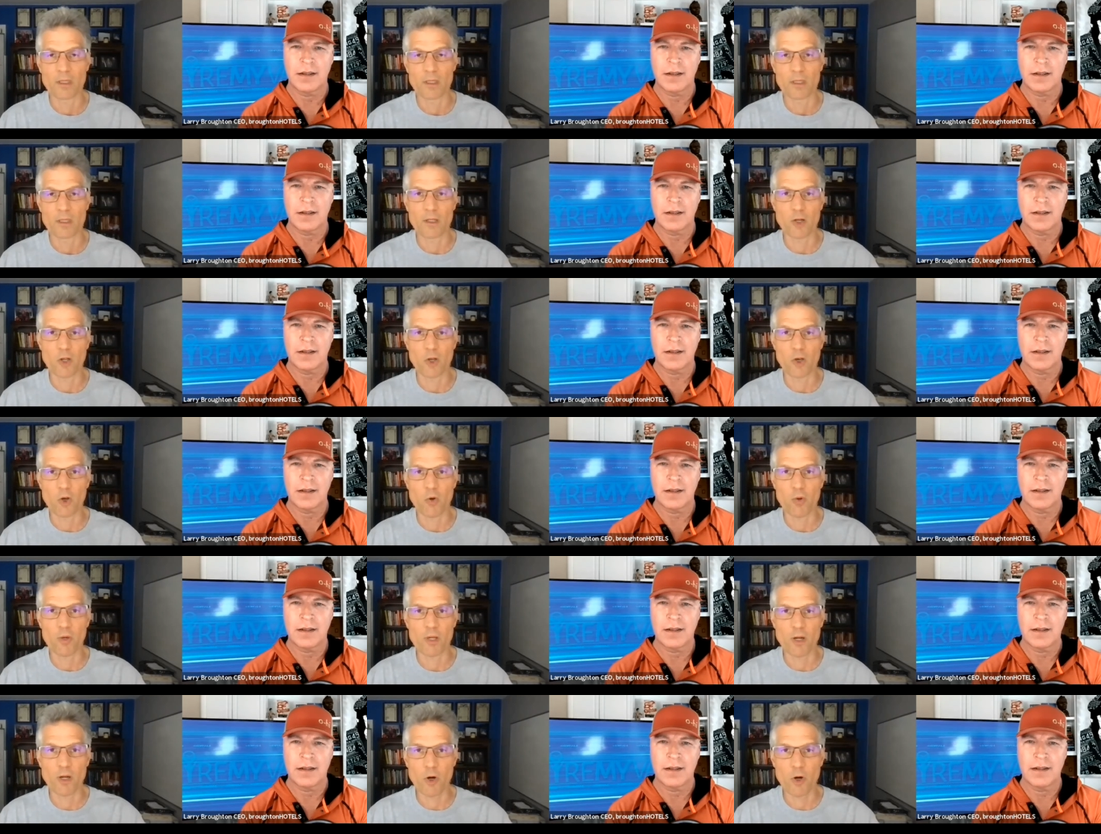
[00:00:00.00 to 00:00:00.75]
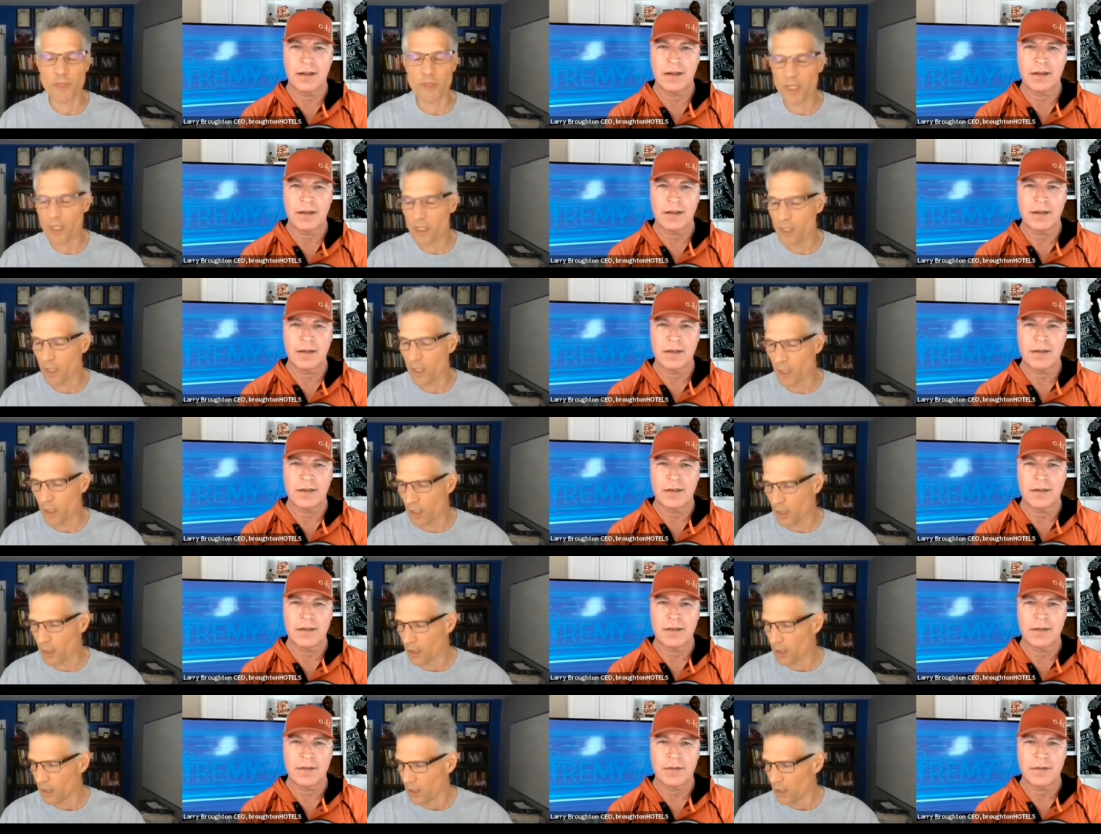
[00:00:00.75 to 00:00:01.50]
Speaker 1: you know, and are they going
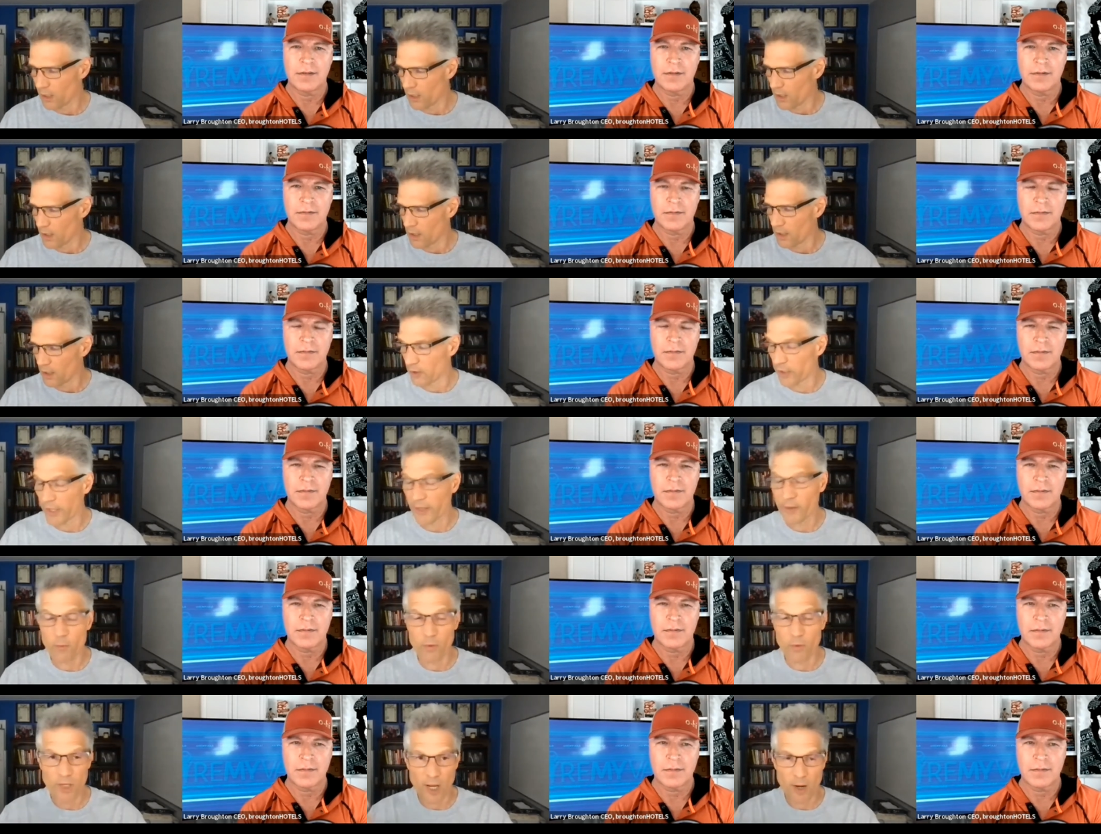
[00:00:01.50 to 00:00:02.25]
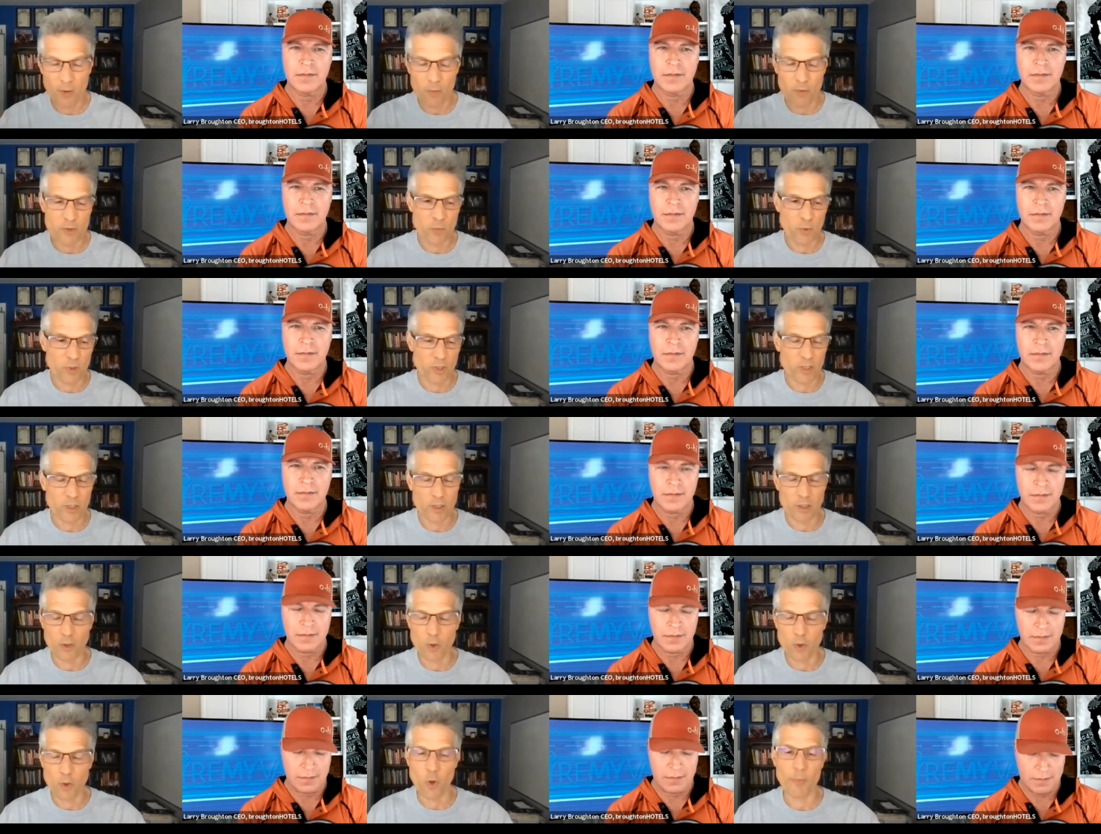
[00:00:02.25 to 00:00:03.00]
to, you know, like when I was working
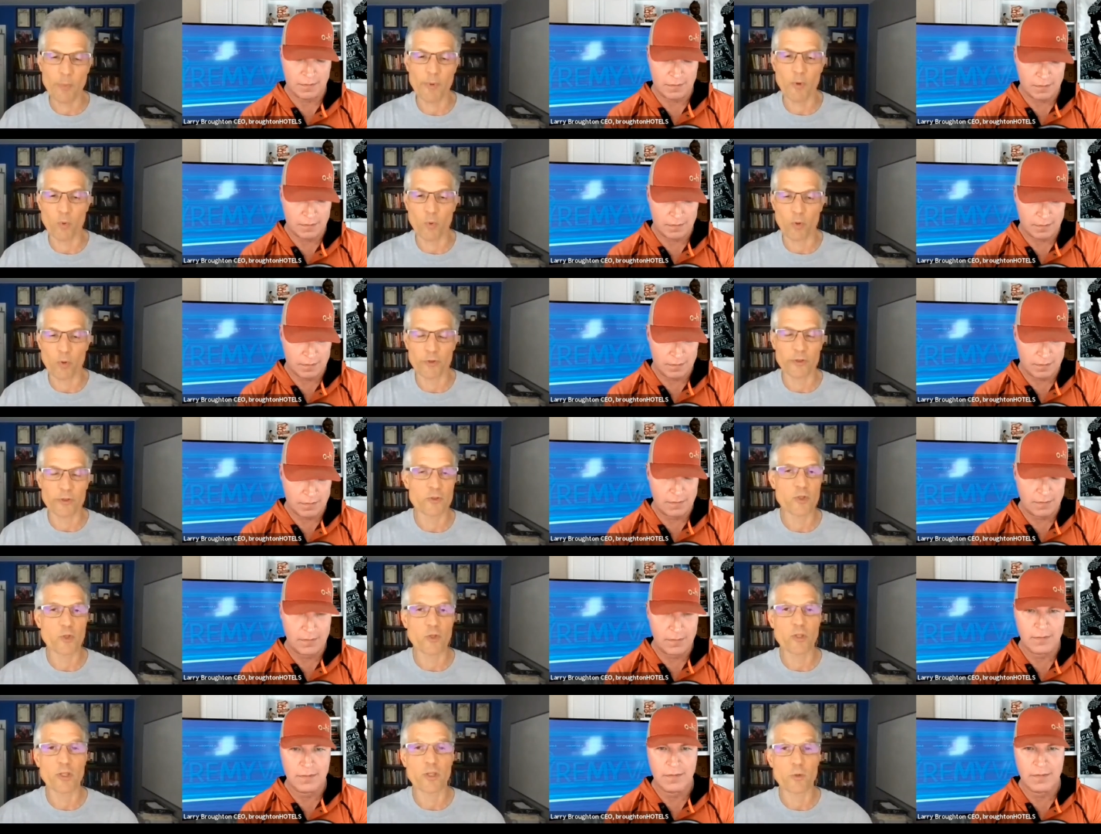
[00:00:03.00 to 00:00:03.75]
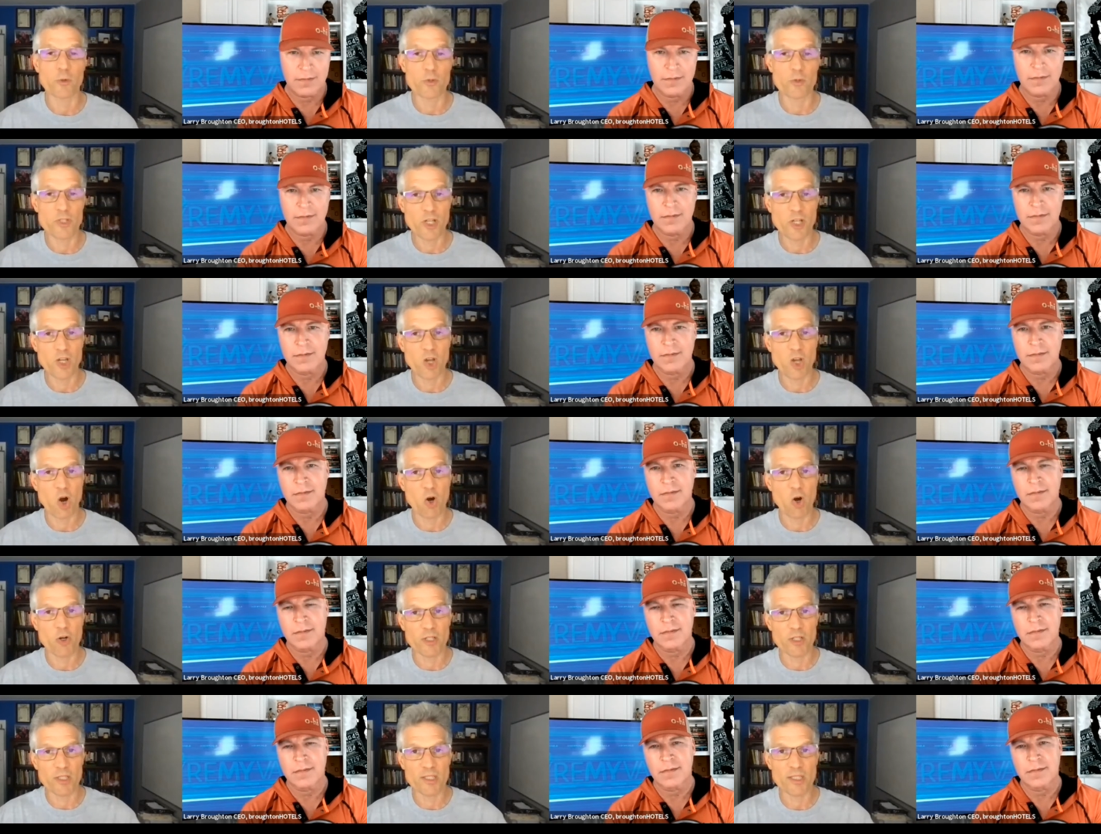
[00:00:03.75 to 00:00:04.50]
in the corporate world, there was, a, there was a
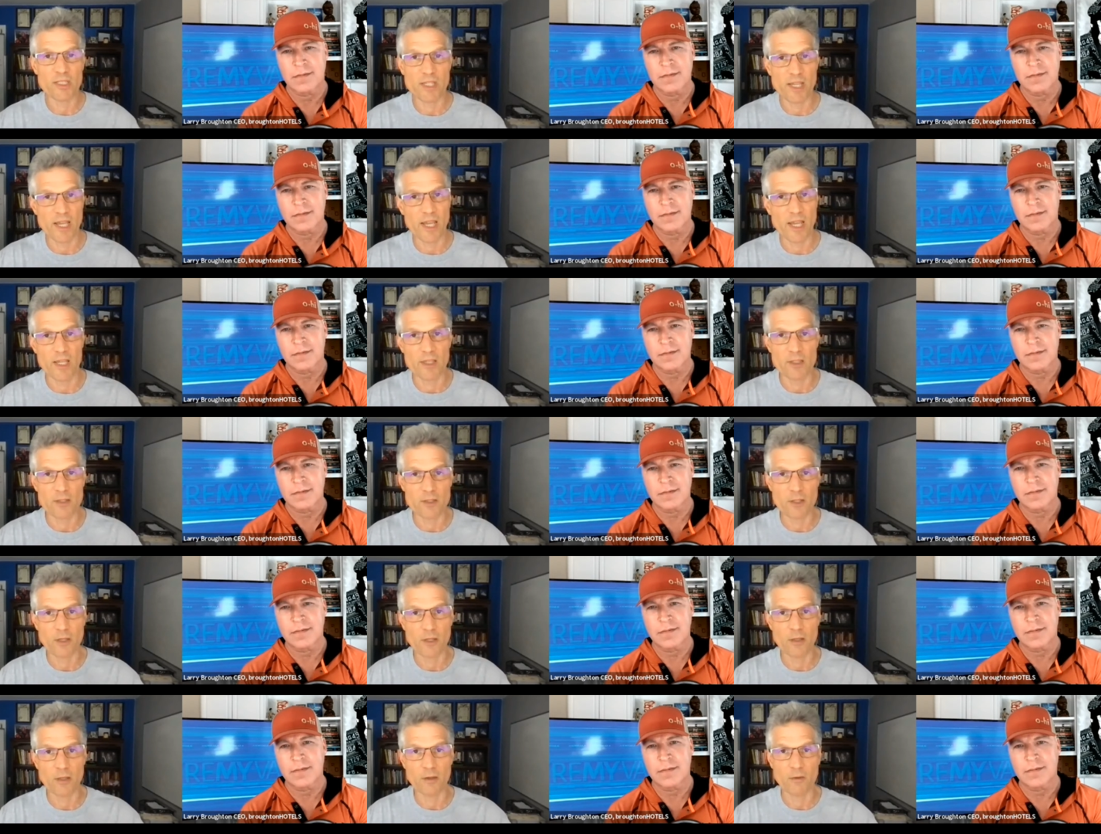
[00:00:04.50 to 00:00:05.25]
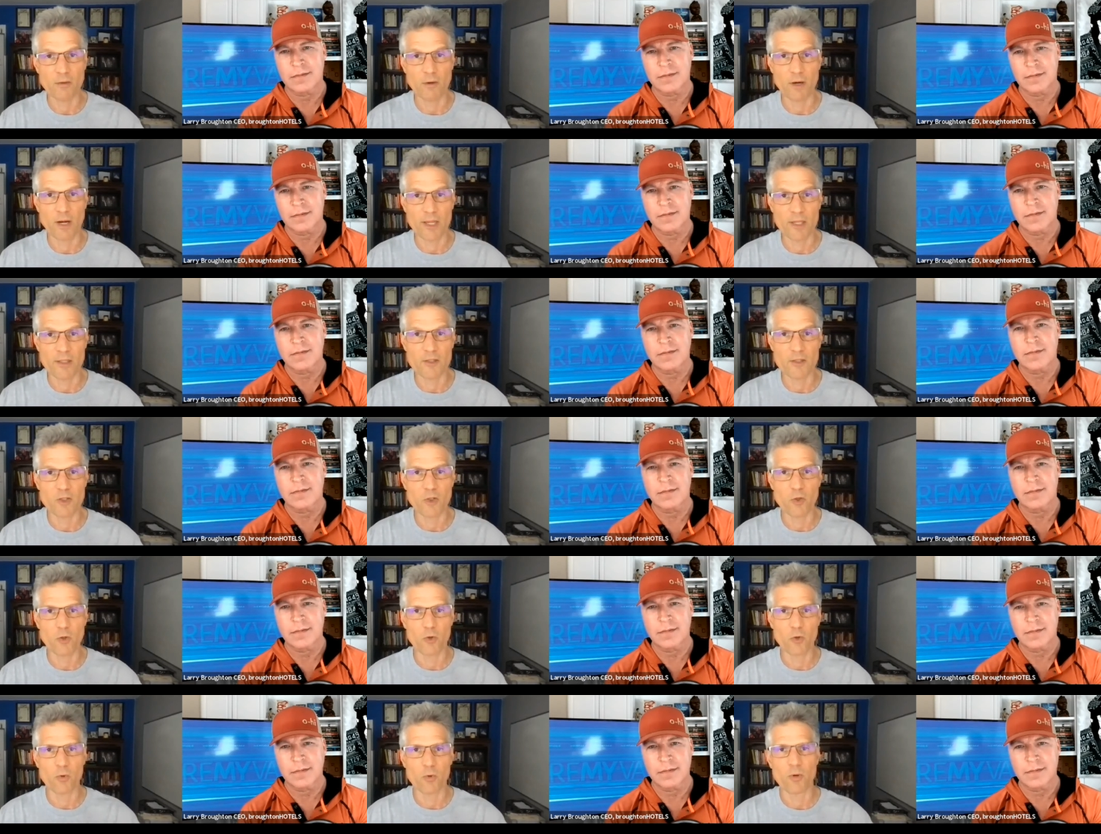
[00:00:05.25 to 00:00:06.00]
guard at the desk. Right.
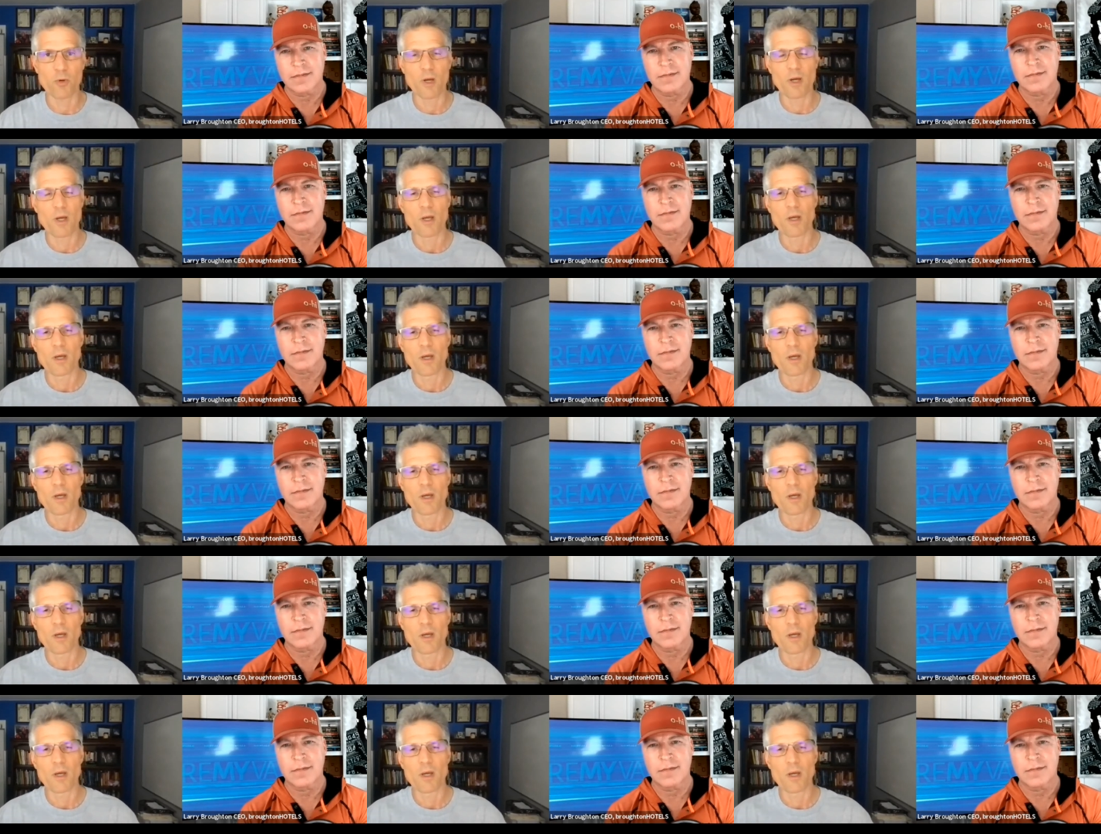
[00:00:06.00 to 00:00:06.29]
So,